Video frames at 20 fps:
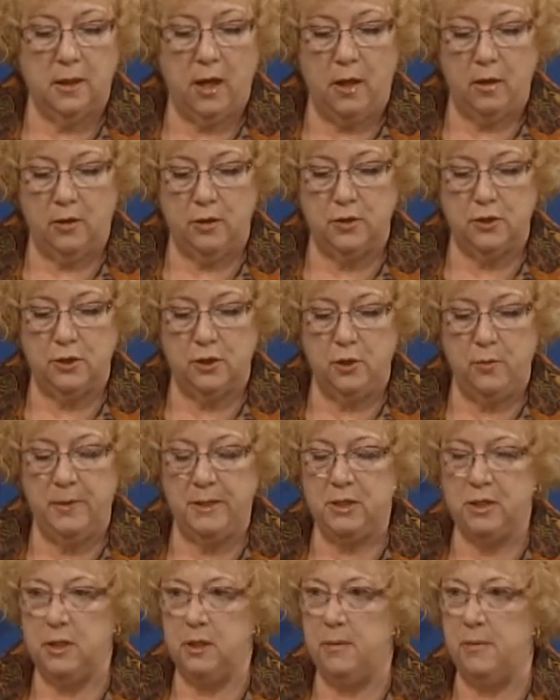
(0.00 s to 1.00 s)
colors you
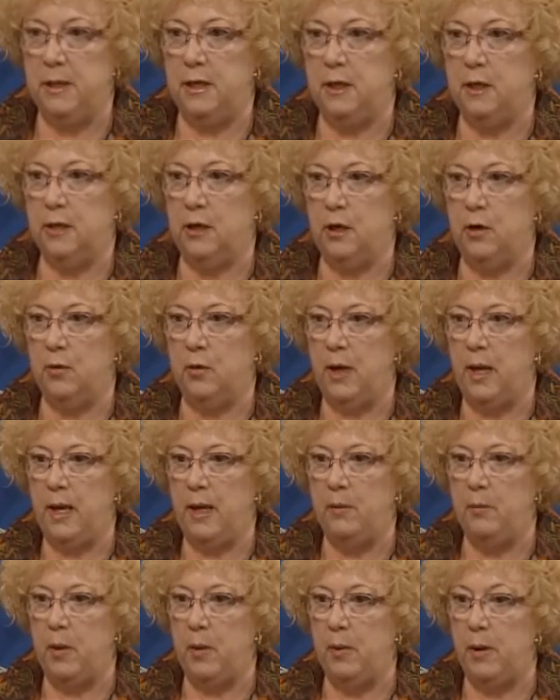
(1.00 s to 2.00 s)
mentioned a minute ago
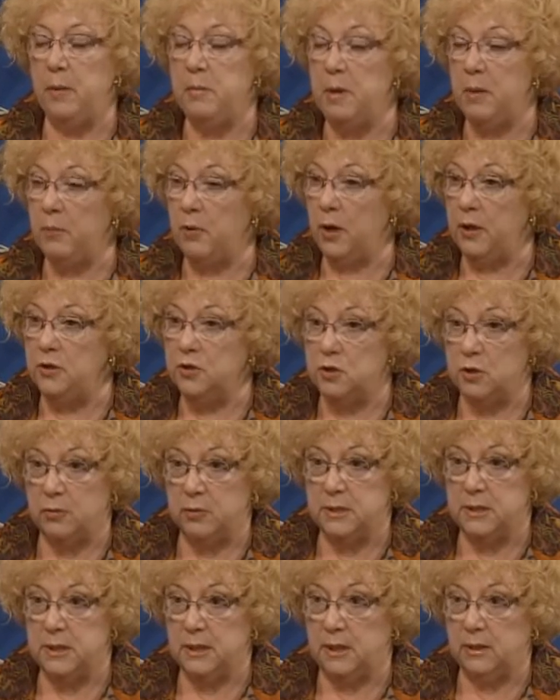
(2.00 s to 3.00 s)
and i remember i used to
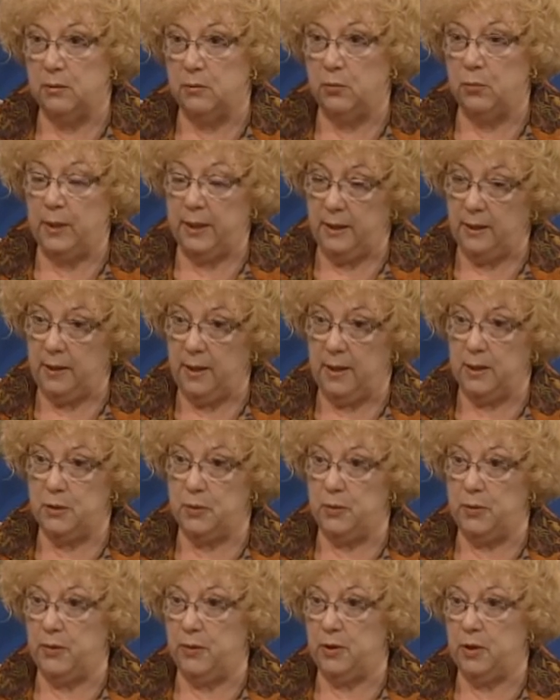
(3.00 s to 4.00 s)
always think wedding
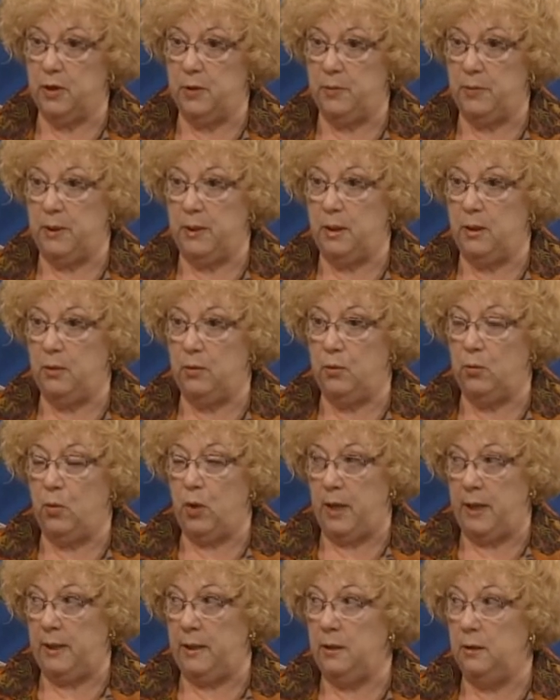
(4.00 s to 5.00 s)
cakes were either going to be
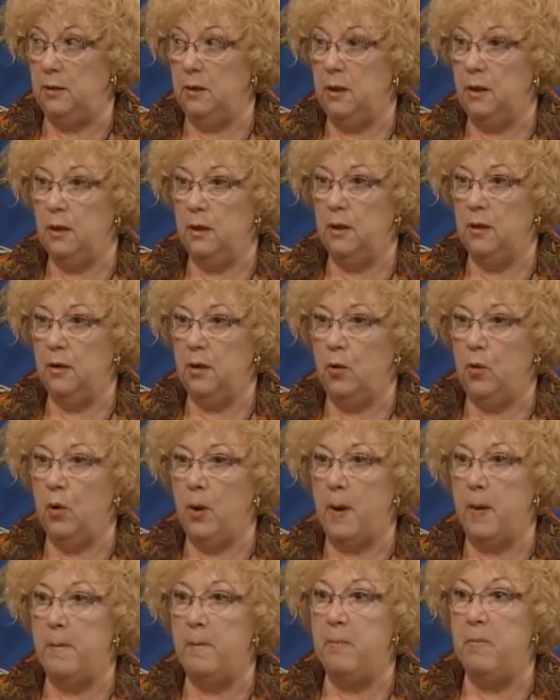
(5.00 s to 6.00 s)
white
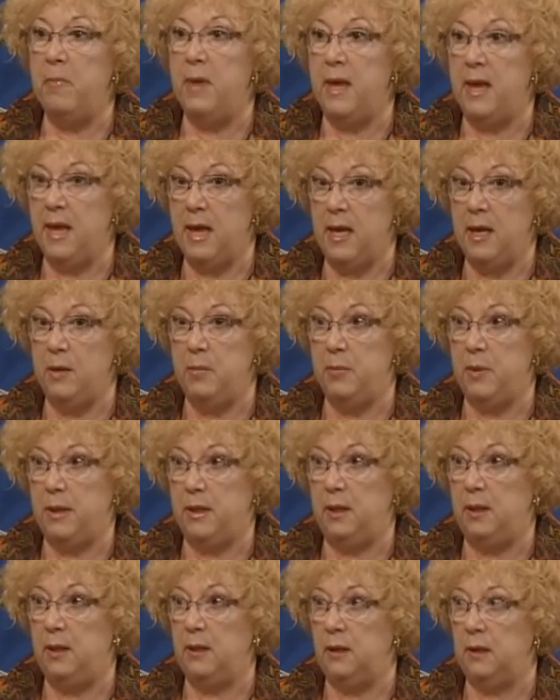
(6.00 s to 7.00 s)
or
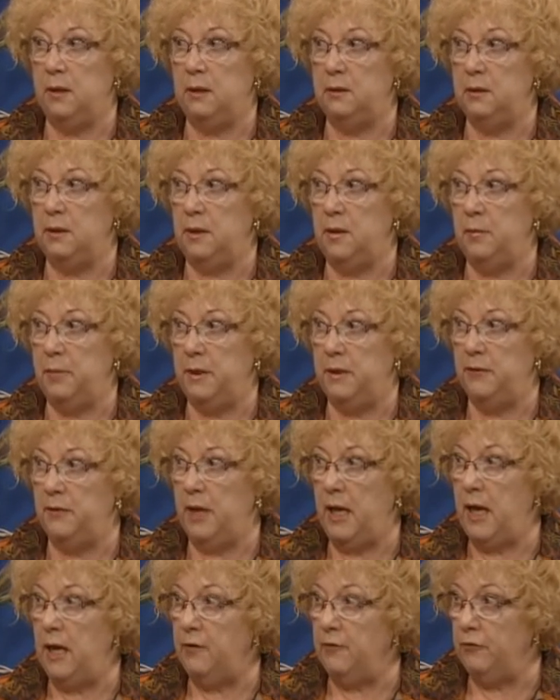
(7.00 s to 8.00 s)
maybe a little bit of
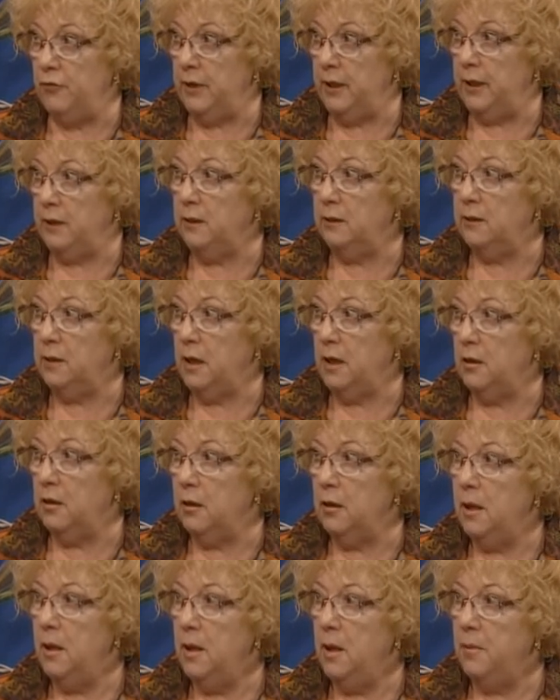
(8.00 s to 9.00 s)
an ivory
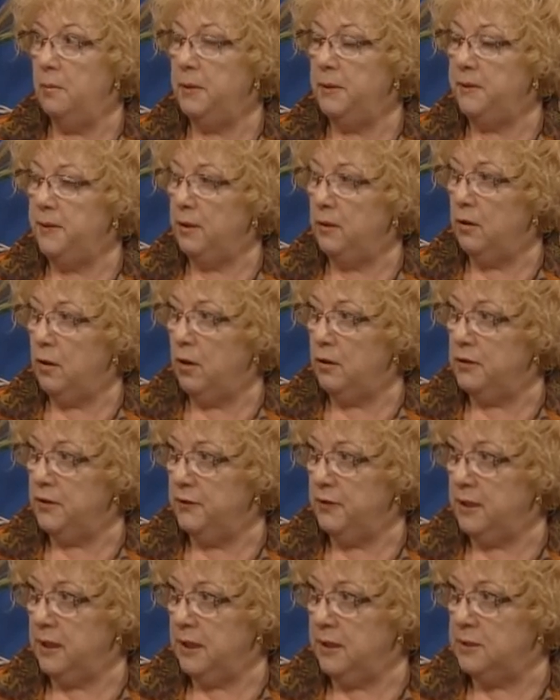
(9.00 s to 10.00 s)
color. Mm-hmm. But there are all
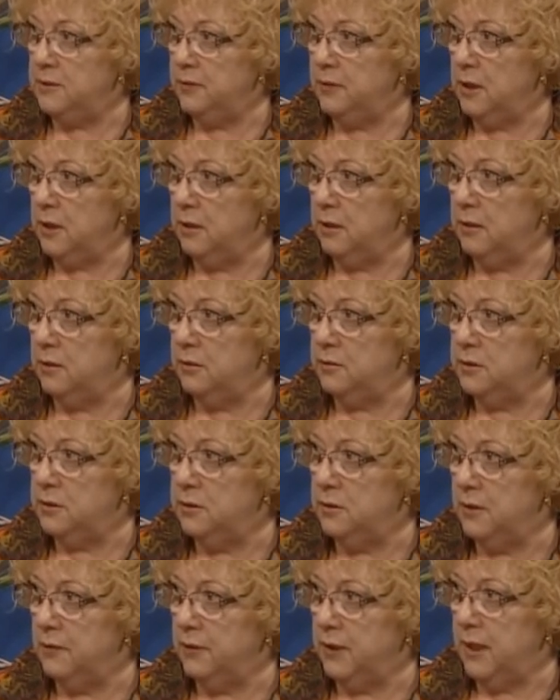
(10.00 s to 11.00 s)
different kinds of
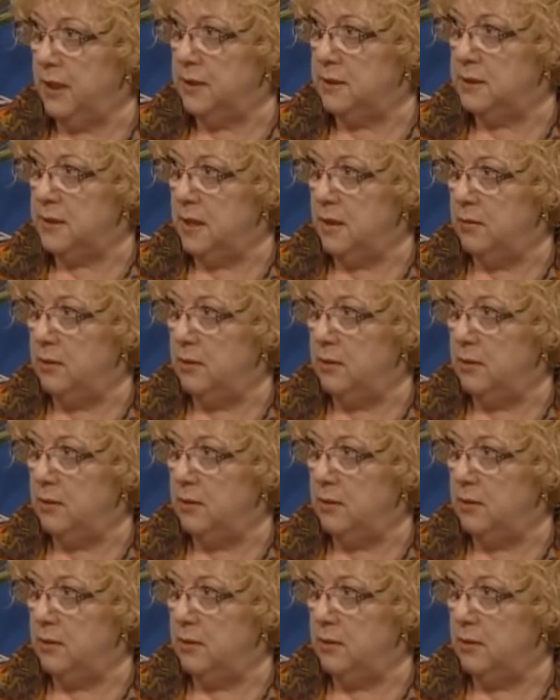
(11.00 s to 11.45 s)
colors of cakes